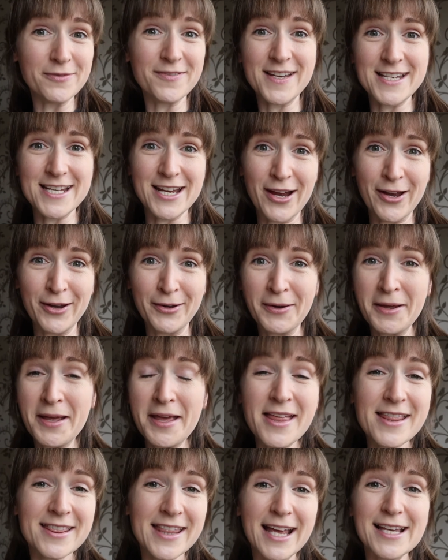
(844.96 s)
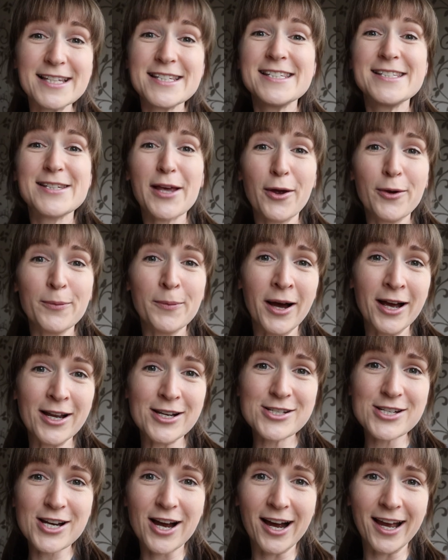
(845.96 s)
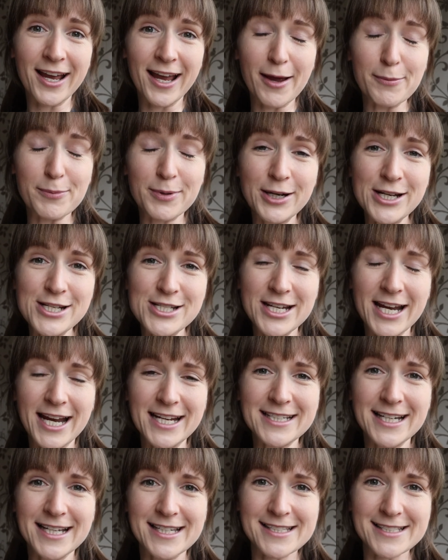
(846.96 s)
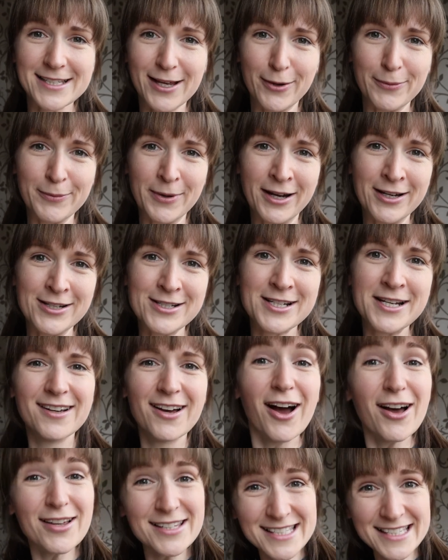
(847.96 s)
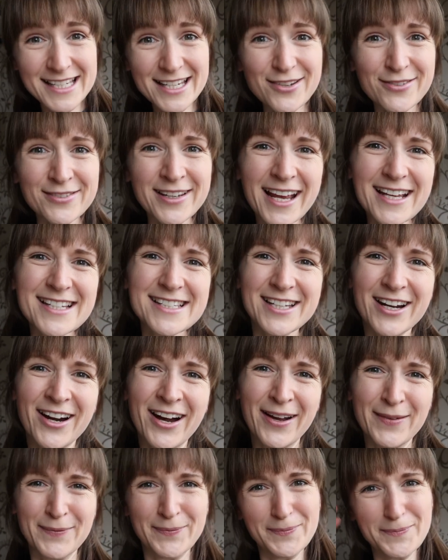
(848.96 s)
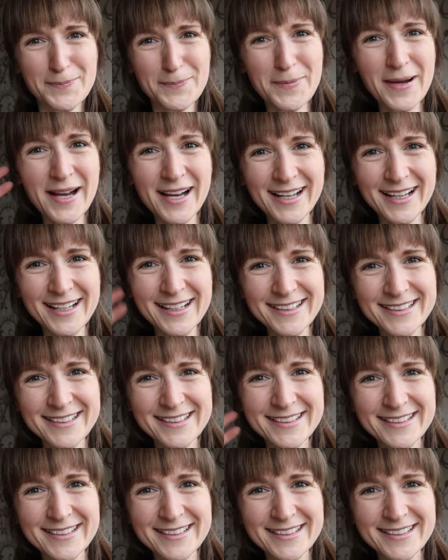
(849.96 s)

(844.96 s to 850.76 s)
video. Thanks so much. I appreciate it so much. I'll see you next time. Bye.